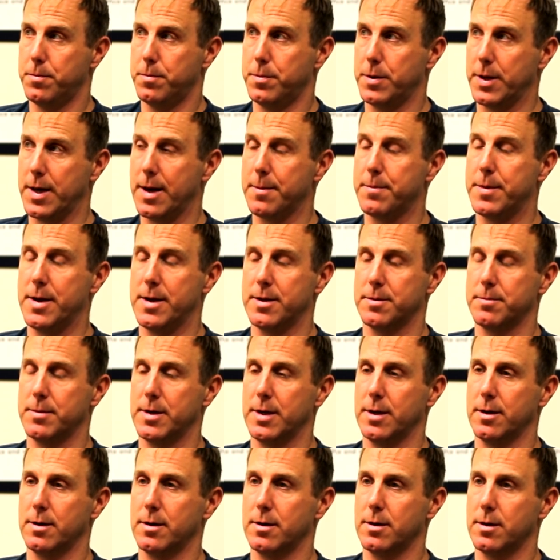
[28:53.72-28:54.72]
plant-based
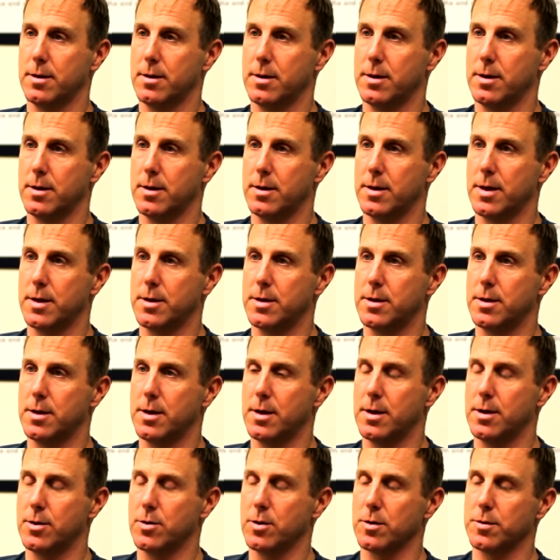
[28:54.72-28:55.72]
meat that
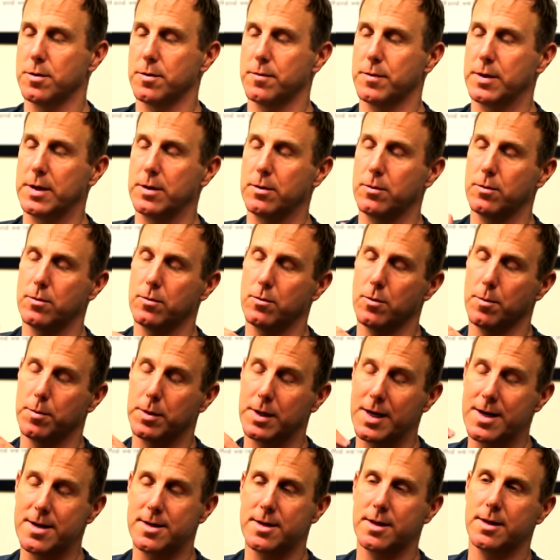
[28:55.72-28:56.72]
in terms of
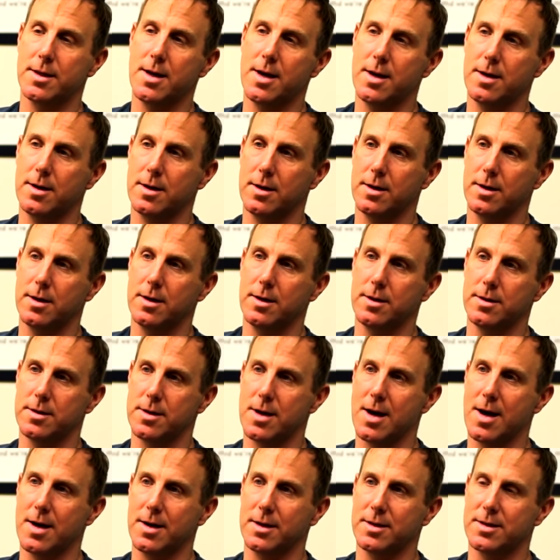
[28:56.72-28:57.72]
replacing that is
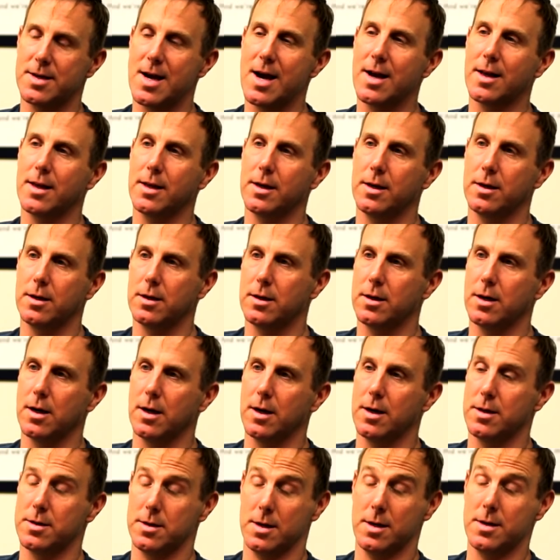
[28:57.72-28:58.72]
not exactly uh,
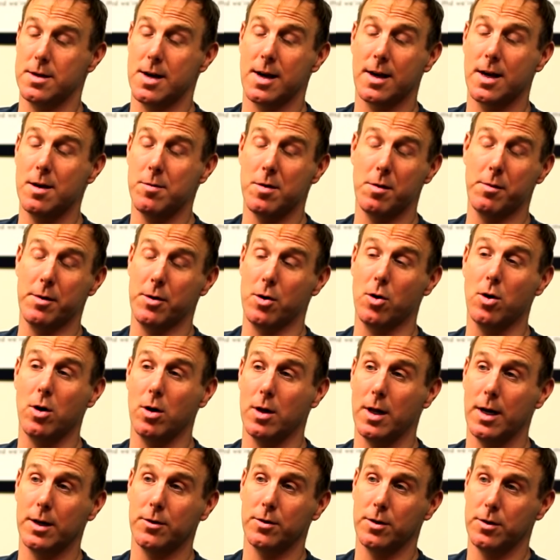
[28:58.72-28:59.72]
it's, it's not keeping up at
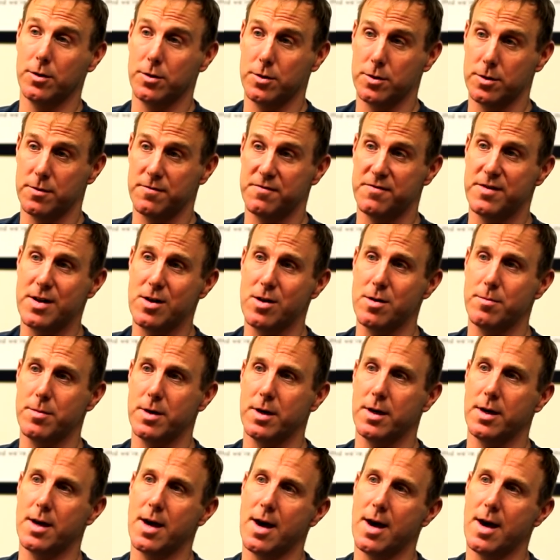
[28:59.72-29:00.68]
all actually so there's a very big